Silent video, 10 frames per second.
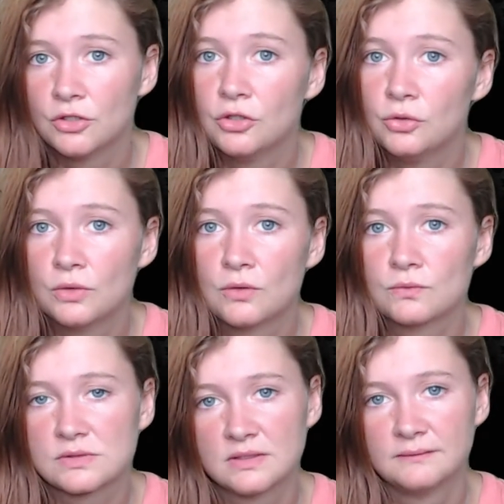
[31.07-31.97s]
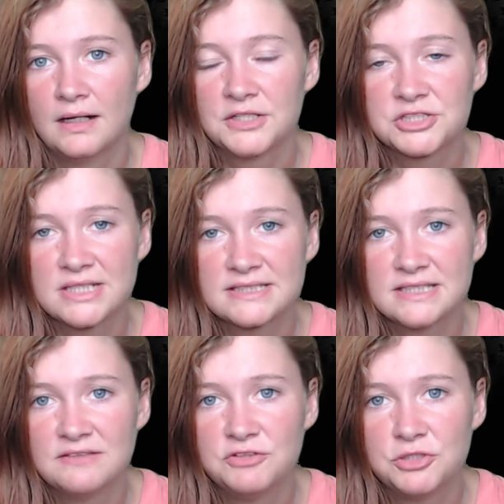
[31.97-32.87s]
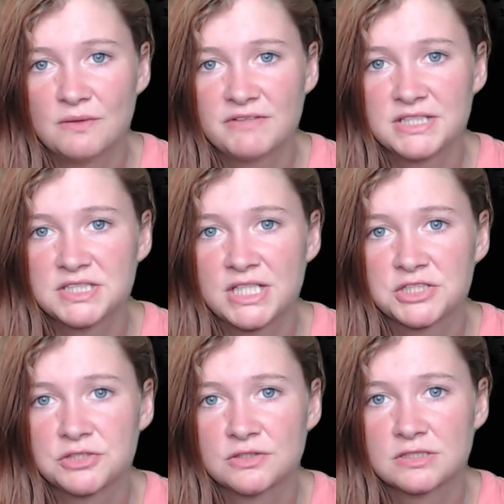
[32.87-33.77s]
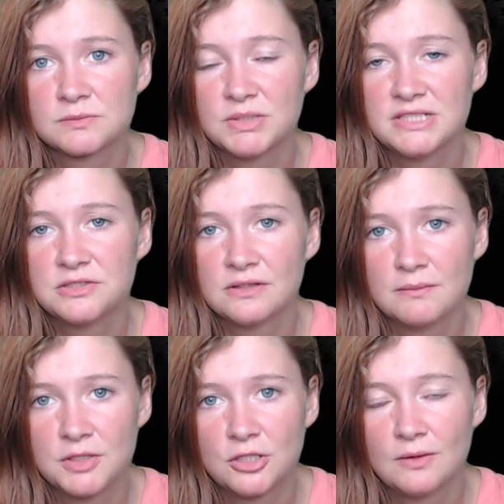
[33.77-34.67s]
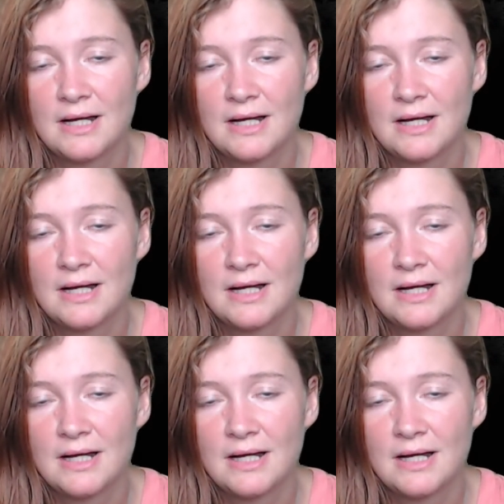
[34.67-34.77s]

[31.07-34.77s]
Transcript: Who knows? I'd just like to say if you do have any suggestions, please do let me know.